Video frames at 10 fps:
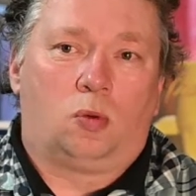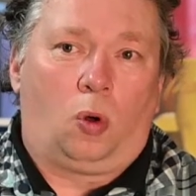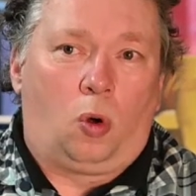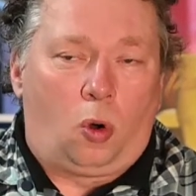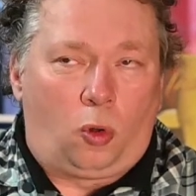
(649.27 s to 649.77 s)

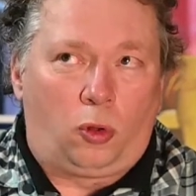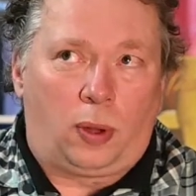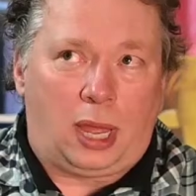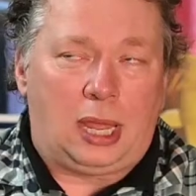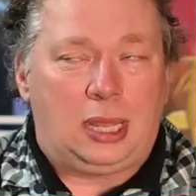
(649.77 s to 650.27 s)
all the
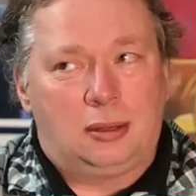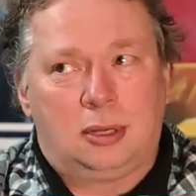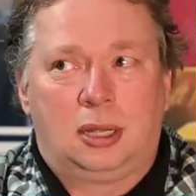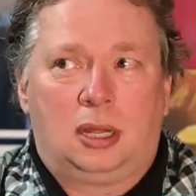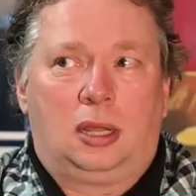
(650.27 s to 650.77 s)
way
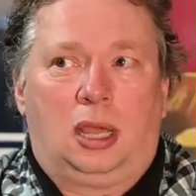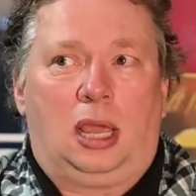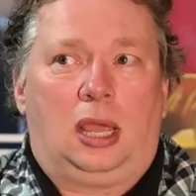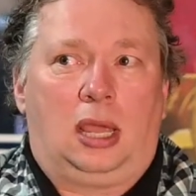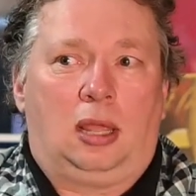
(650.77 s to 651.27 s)

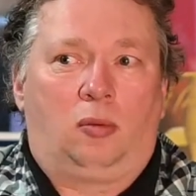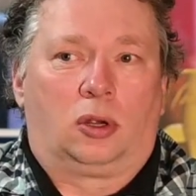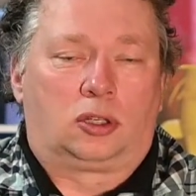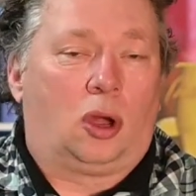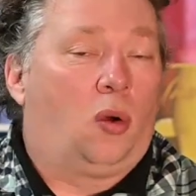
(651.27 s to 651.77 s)
it
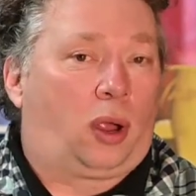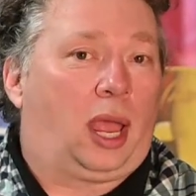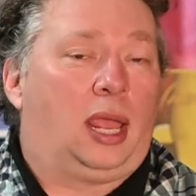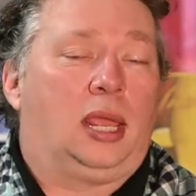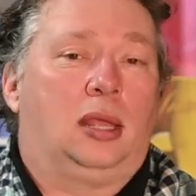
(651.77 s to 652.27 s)
was
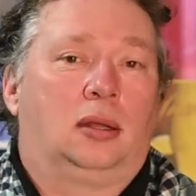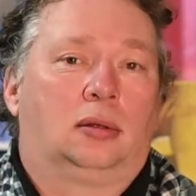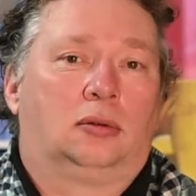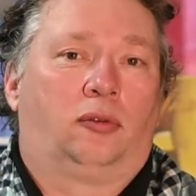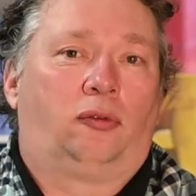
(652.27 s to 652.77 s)
okay
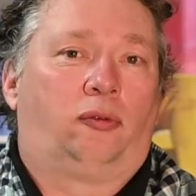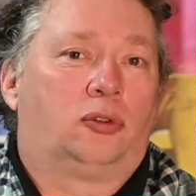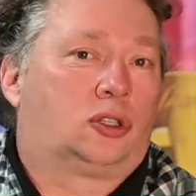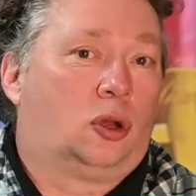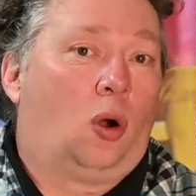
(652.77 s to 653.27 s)

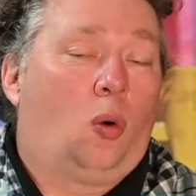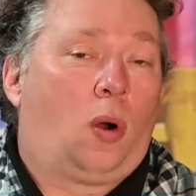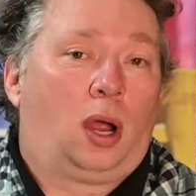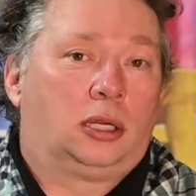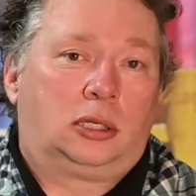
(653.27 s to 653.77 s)

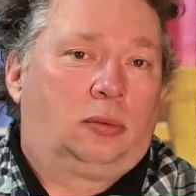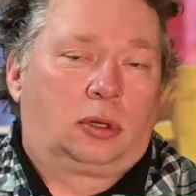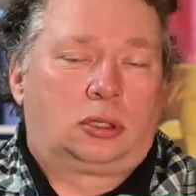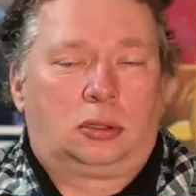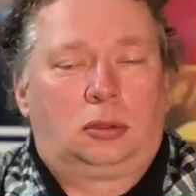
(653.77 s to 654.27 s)
snow-wise. There
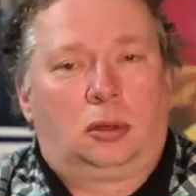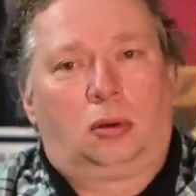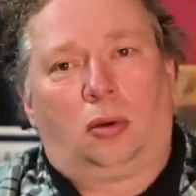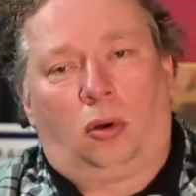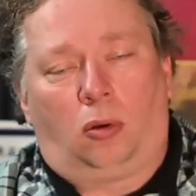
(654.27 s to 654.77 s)
was
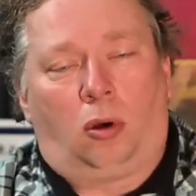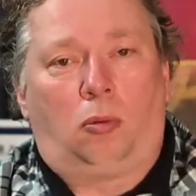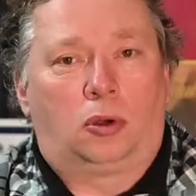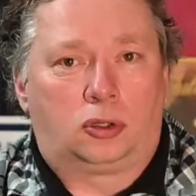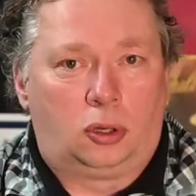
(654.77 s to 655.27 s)

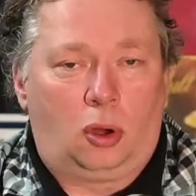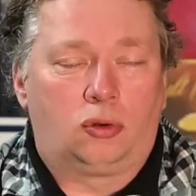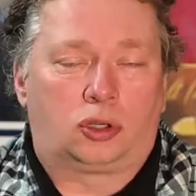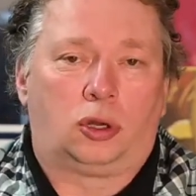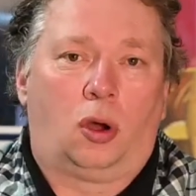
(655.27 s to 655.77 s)
almost
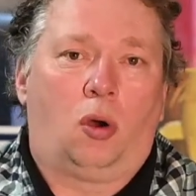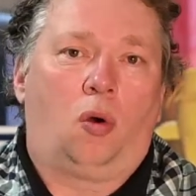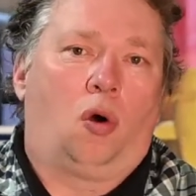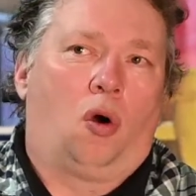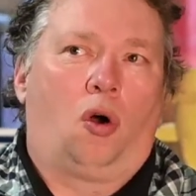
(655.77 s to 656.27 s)
no
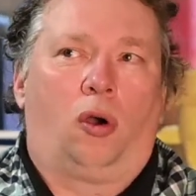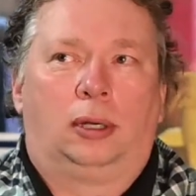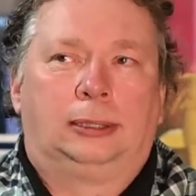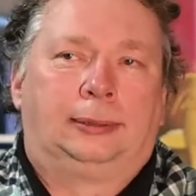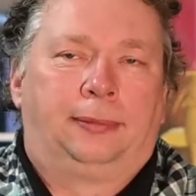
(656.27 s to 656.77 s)
snow, or
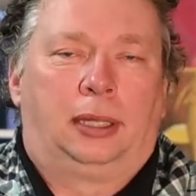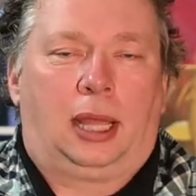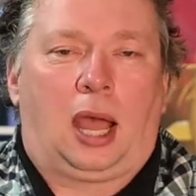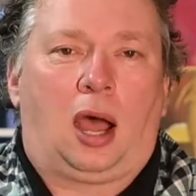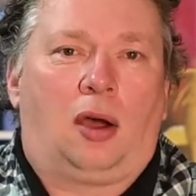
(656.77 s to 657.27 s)

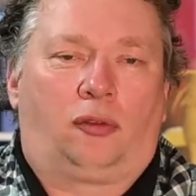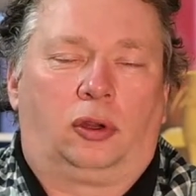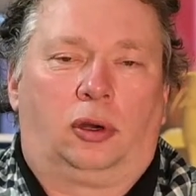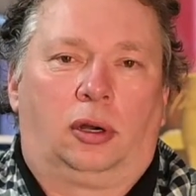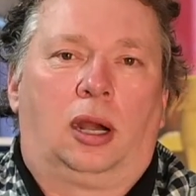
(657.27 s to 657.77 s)

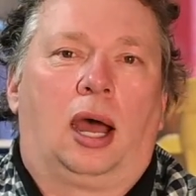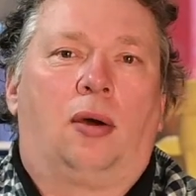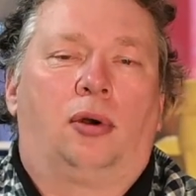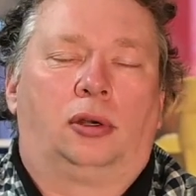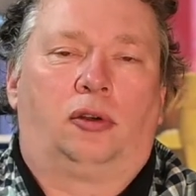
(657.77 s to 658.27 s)
after an
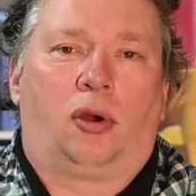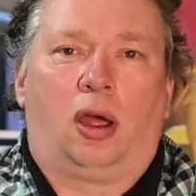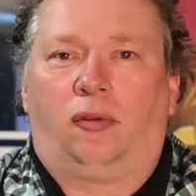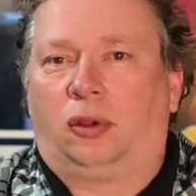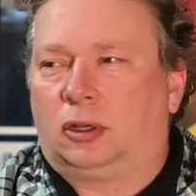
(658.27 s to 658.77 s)
hour
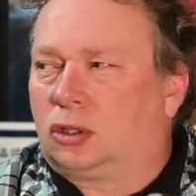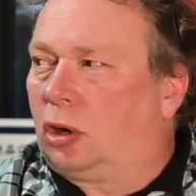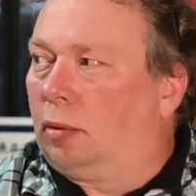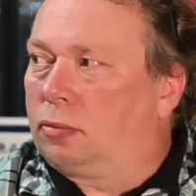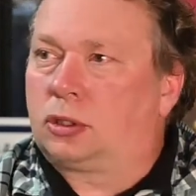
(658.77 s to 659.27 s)
driving,
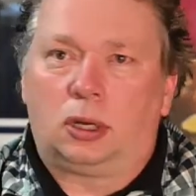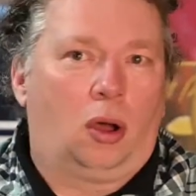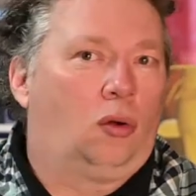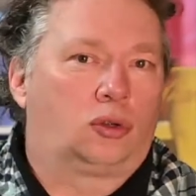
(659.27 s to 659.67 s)
some snow,